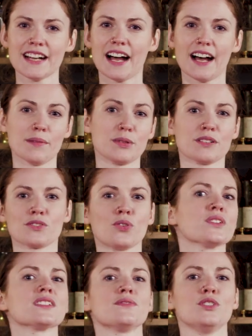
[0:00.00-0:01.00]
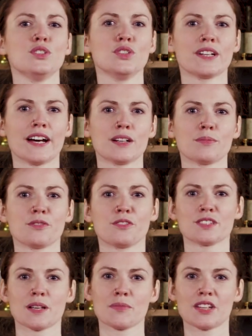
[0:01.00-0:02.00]
Uh, but of course, if you kind of
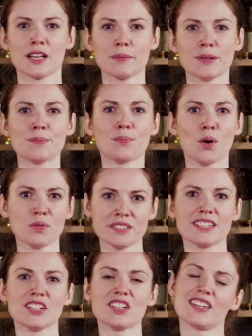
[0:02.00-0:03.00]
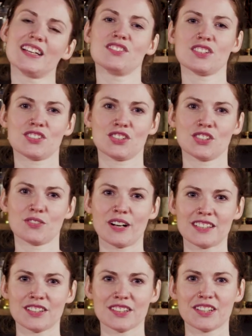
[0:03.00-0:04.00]
prefer something a bit ballsier than just your
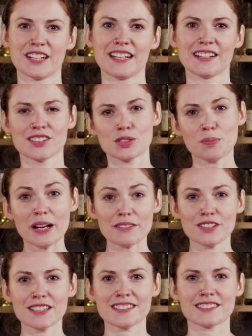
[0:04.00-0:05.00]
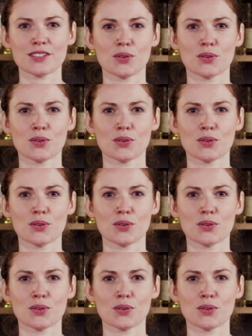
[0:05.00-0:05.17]
regular English breakfast,